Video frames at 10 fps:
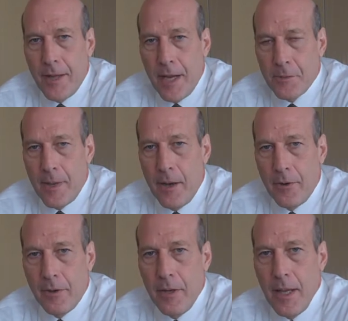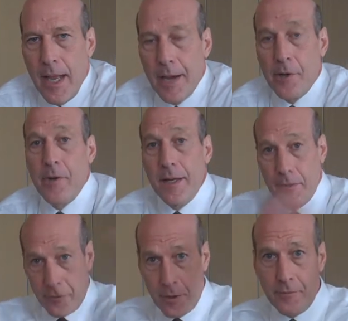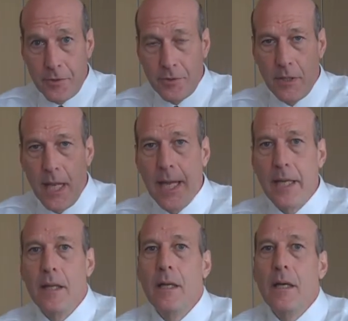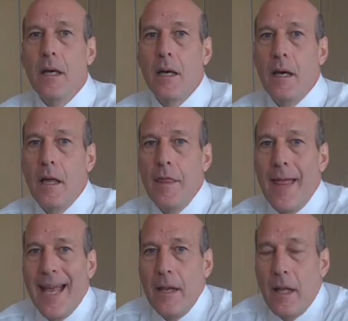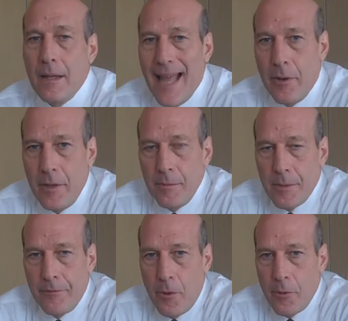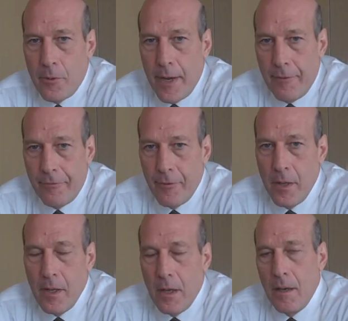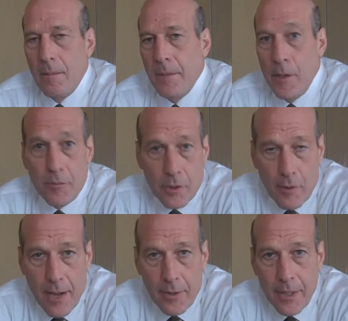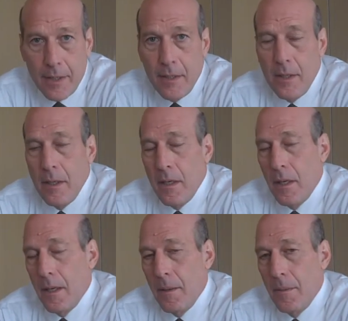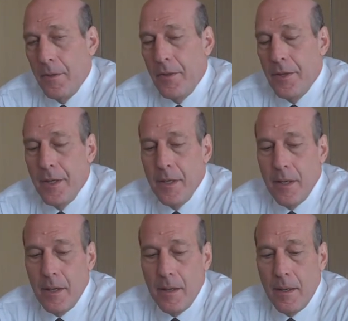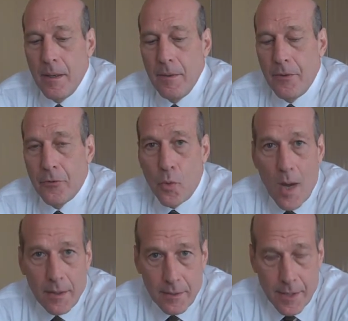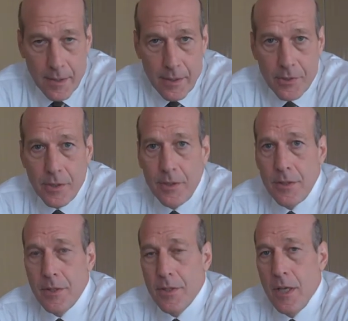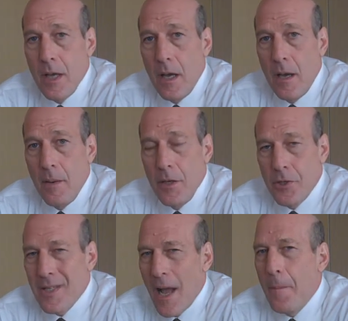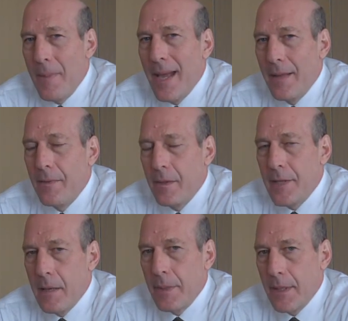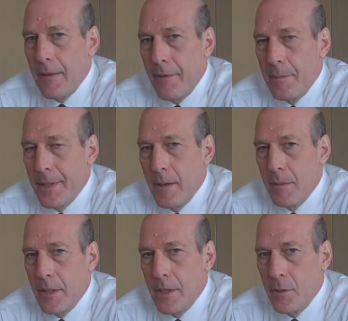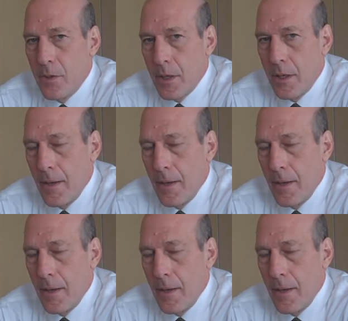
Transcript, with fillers: flash powder, and create this artificial light uh, that allowed him to photograph um, the overcrowding, uh, the, uh, uh, the squalid conditions, just how bad tenement life had become in New York